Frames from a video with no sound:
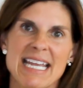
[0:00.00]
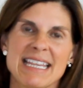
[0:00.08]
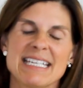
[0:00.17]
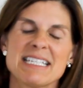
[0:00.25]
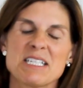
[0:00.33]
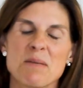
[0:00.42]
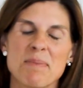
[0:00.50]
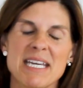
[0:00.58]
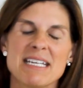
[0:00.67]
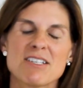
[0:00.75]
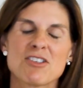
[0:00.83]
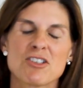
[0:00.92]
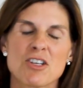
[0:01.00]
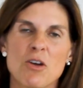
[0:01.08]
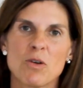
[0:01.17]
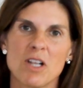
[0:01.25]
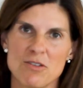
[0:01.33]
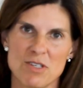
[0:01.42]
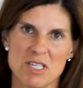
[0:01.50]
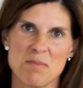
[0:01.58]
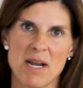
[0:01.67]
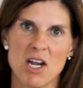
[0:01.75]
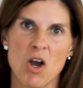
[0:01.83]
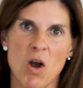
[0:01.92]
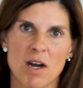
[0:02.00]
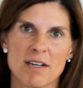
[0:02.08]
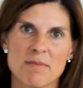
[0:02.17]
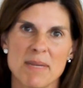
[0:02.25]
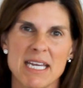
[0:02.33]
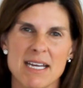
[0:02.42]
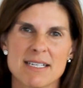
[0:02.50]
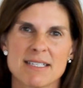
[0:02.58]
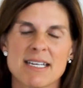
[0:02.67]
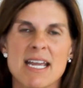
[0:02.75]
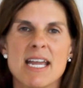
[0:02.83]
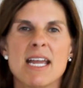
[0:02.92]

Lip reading: This is a piece so close to my heart because,